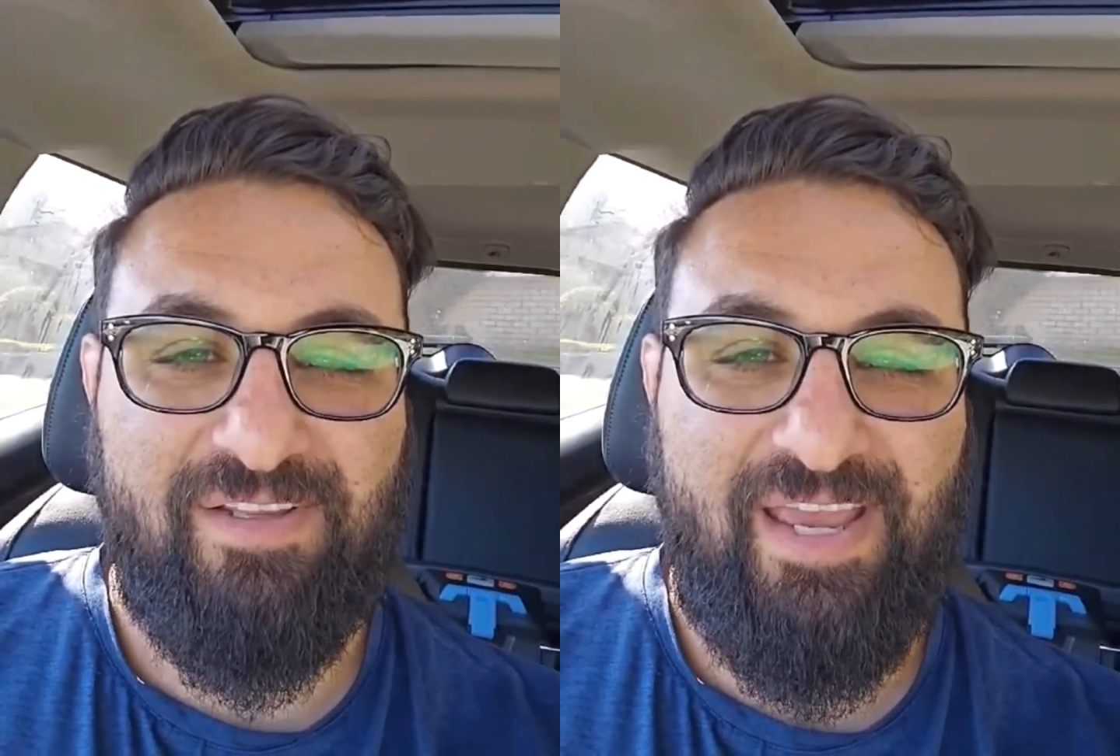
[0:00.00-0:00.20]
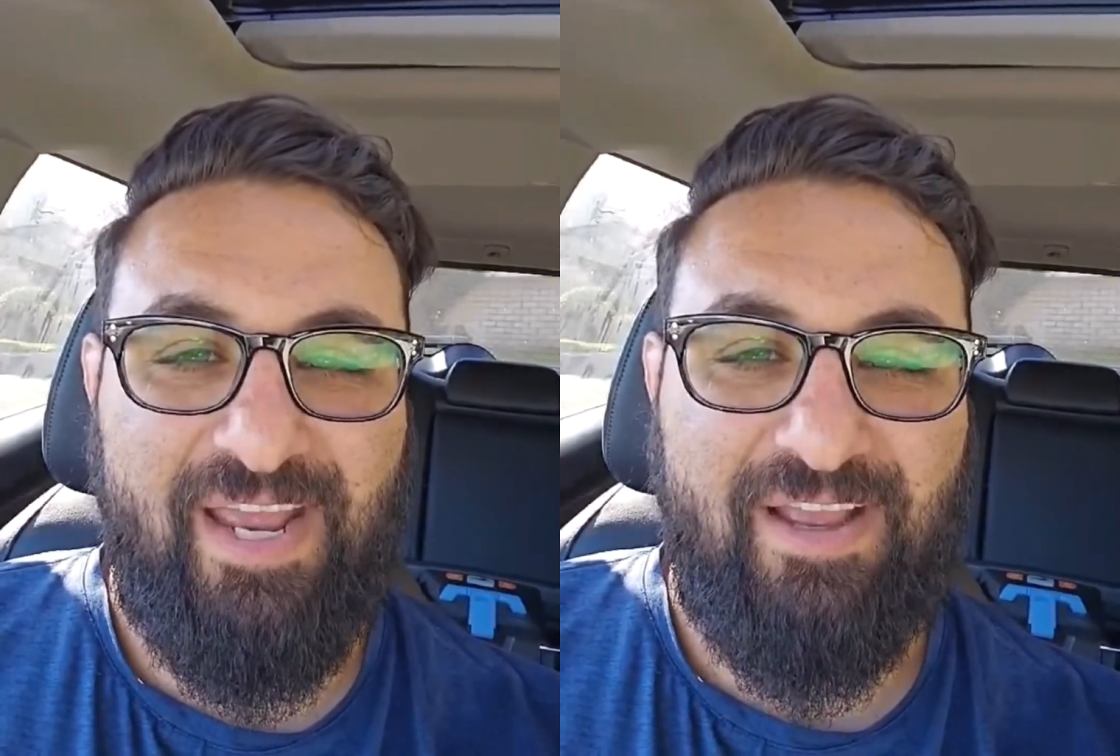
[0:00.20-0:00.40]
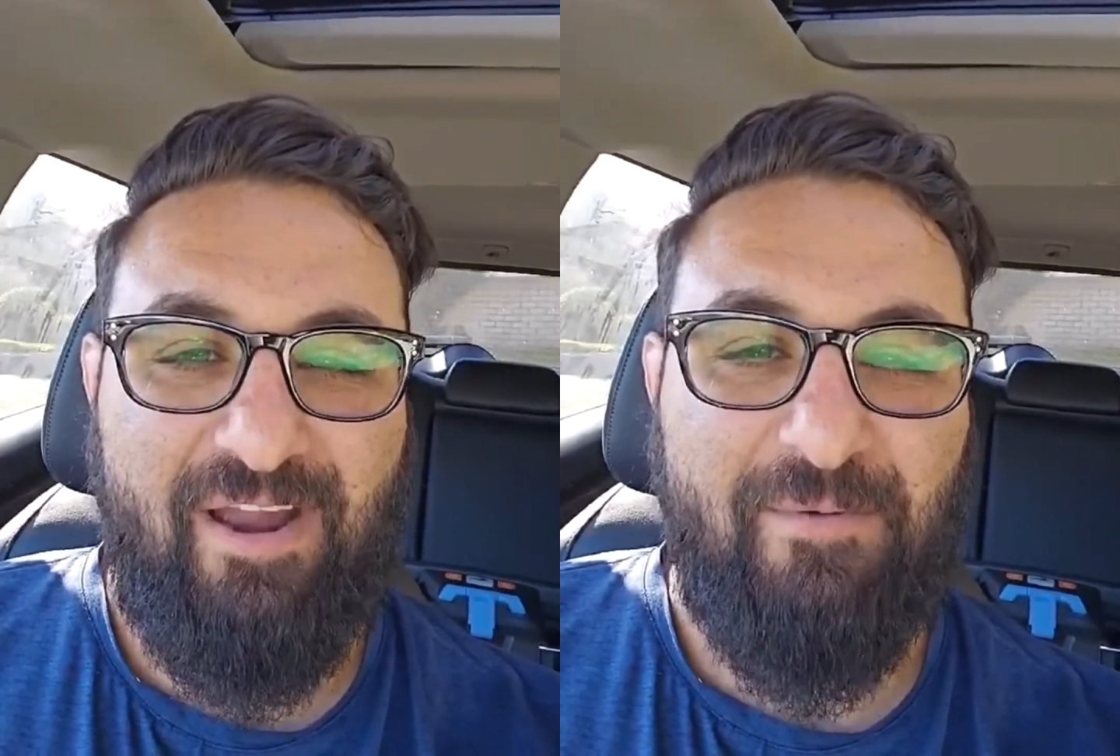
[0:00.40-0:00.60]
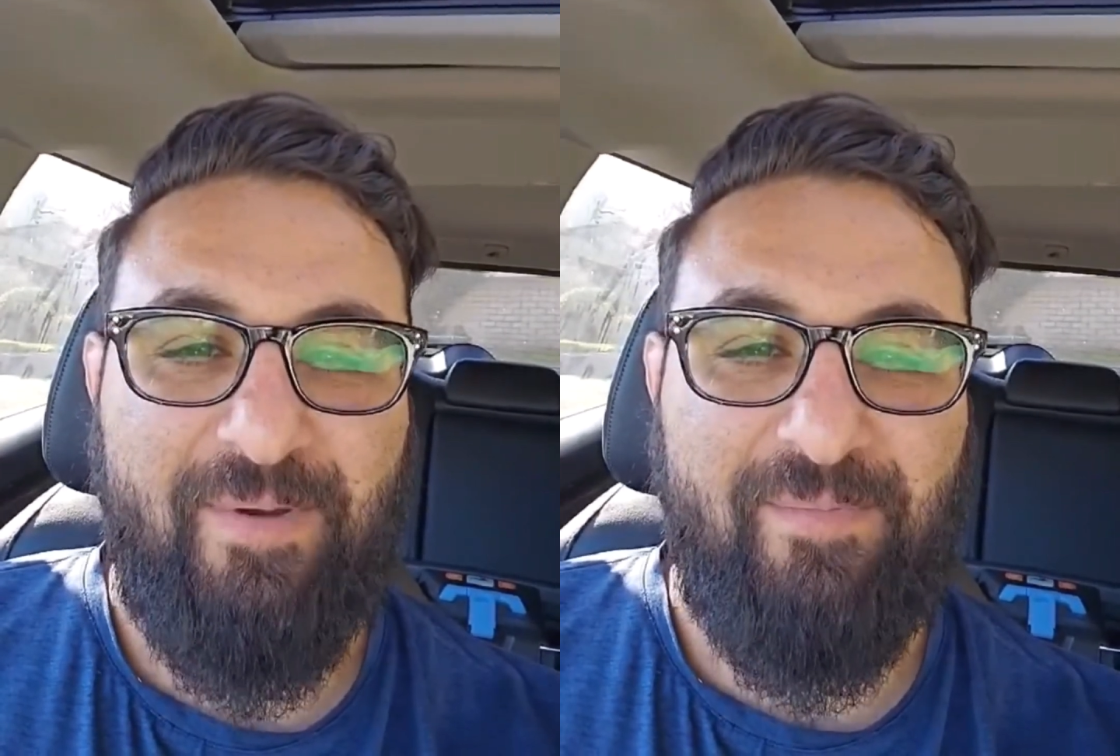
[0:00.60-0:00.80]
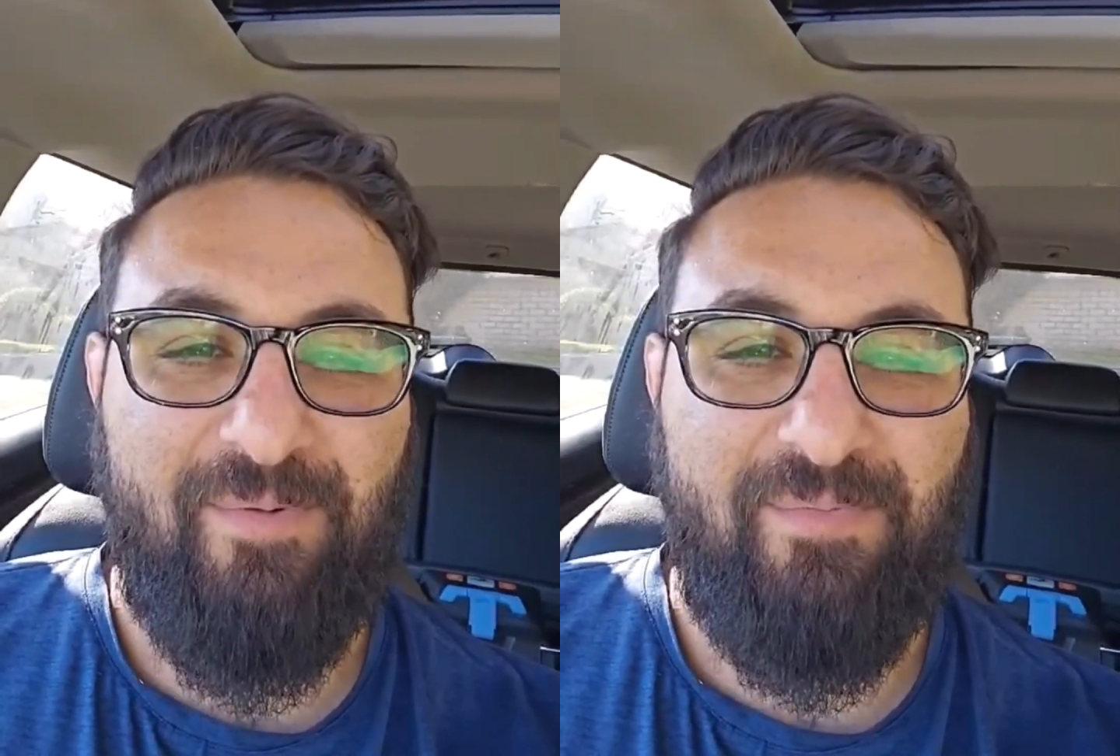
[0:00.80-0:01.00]
Heck, I
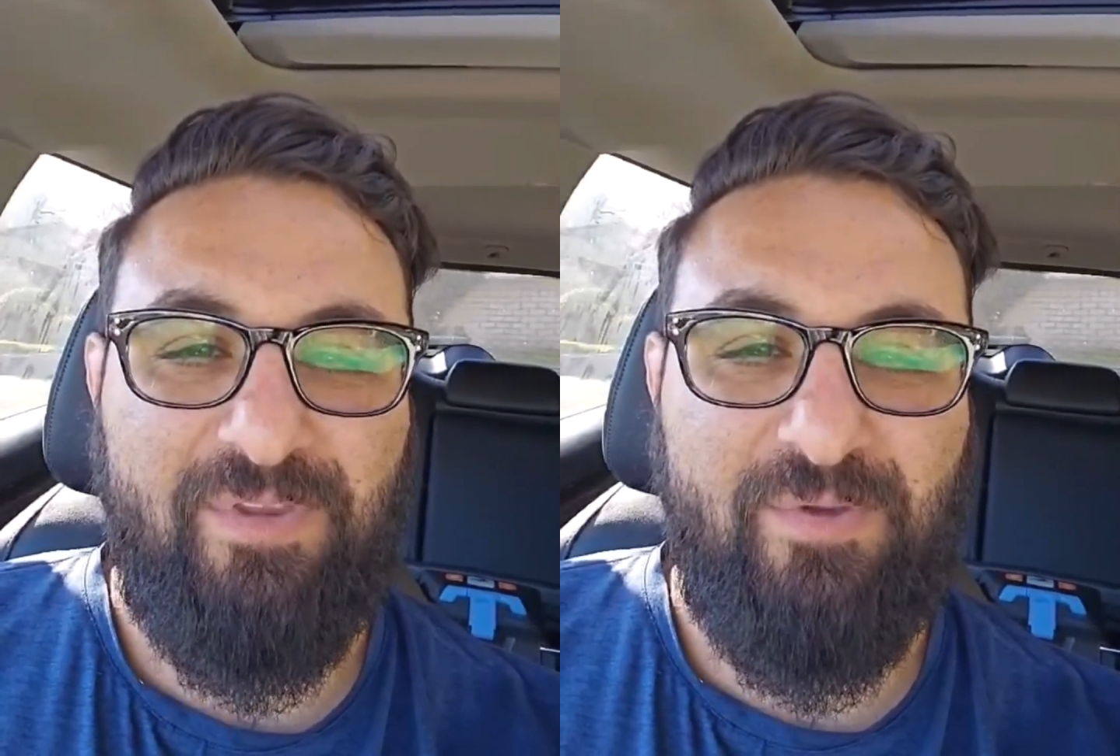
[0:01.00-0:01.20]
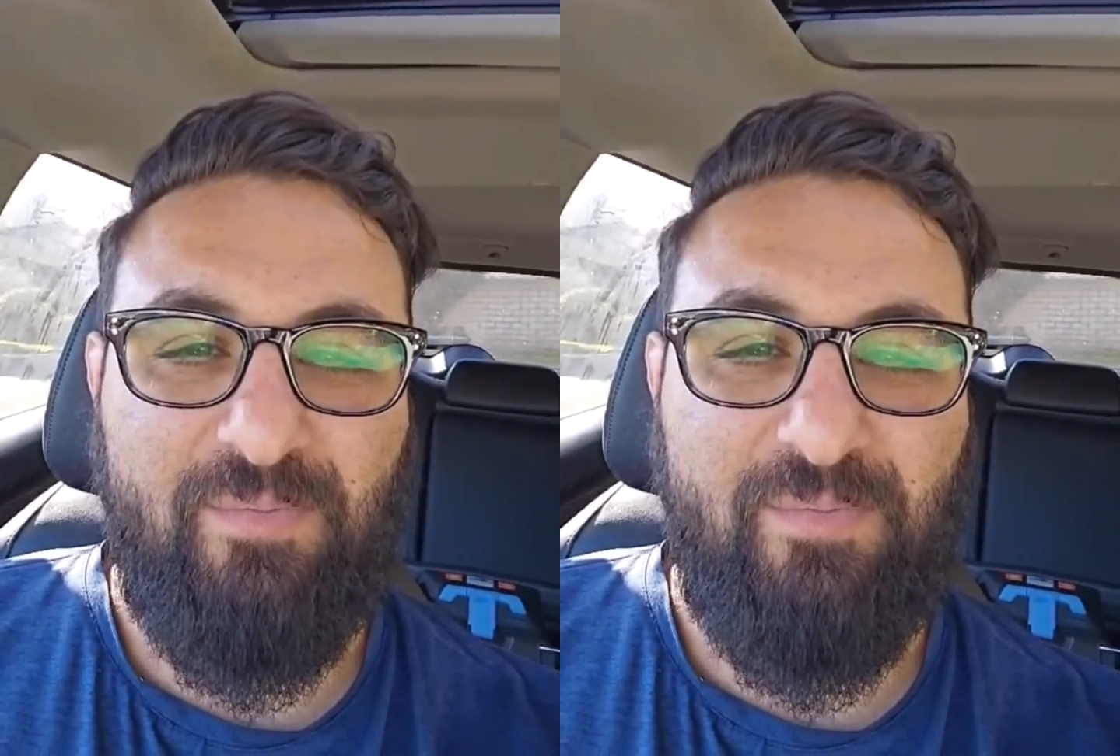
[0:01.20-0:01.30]
remember you